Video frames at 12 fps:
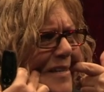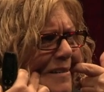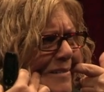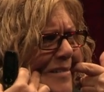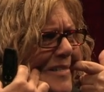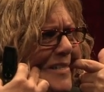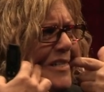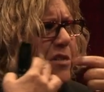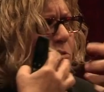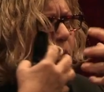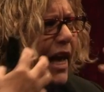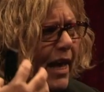
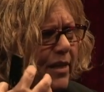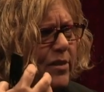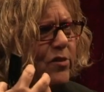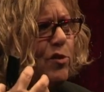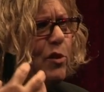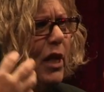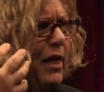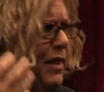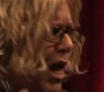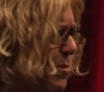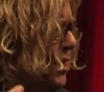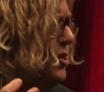are, tensed, then
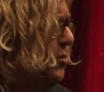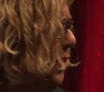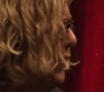that means the